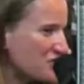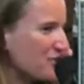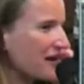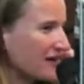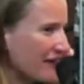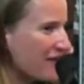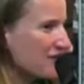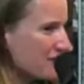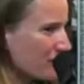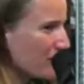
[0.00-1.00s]
you get
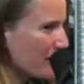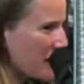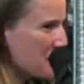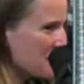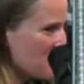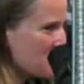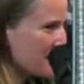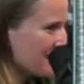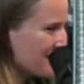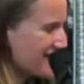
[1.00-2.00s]
11 different
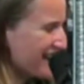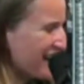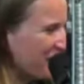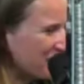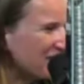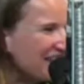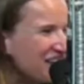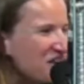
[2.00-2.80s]
recommendations. And